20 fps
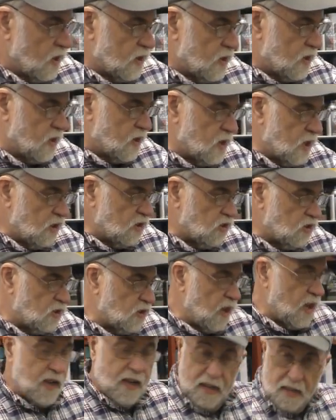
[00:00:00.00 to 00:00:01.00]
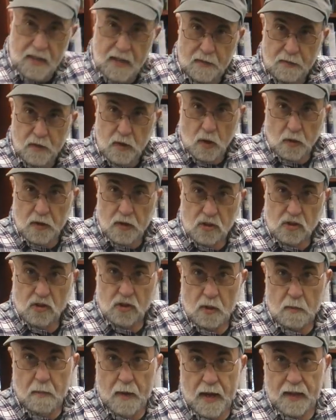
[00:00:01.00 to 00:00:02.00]
that this, even though this
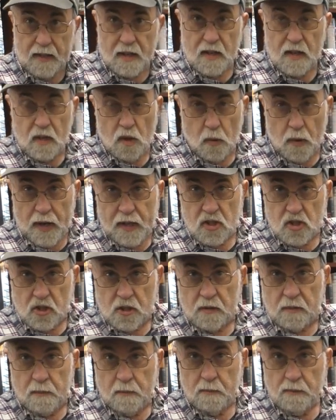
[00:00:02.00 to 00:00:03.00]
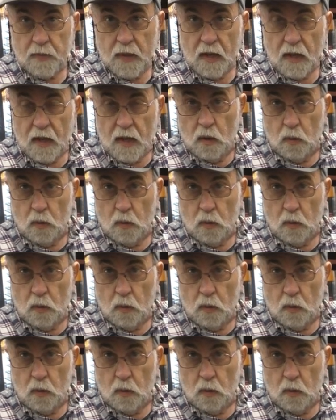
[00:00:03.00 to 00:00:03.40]
is a magneto engine,